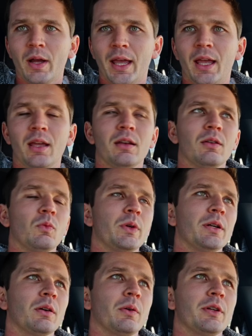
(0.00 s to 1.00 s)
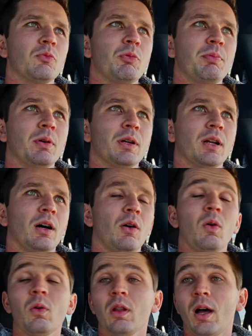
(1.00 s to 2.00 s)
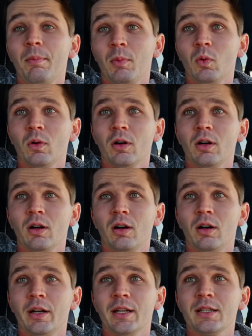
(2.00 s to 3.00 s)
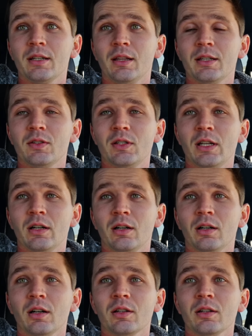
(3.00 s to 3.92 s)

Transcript: and we are going to put a whole lot more on it this year.